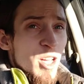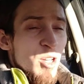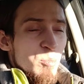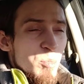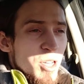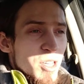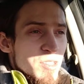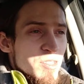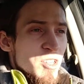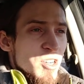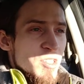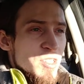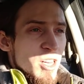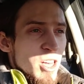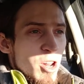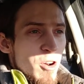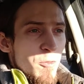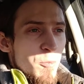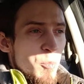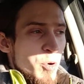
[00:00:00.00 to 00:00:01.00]
because there's a
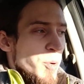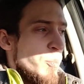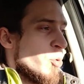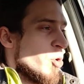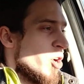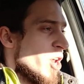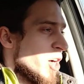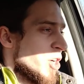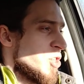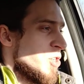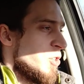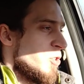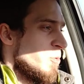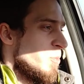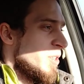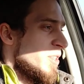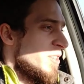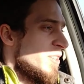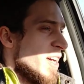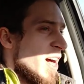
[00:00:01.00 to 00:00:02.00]
lot of pre-production to
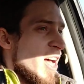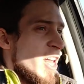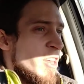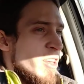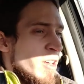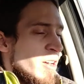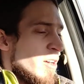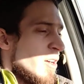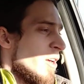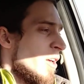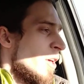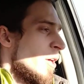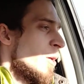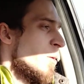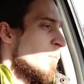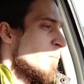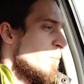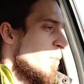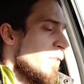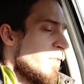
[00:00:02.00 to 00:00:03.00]
be done
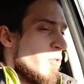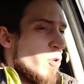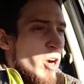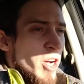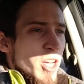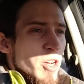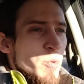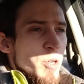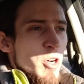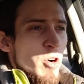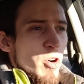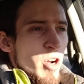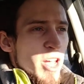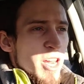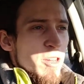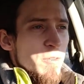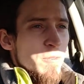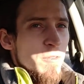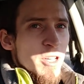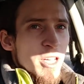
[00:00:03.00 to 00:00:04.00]
before I can record
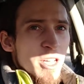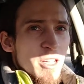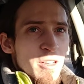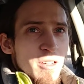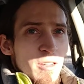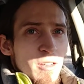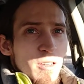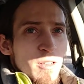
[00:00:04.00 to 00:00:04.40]
anything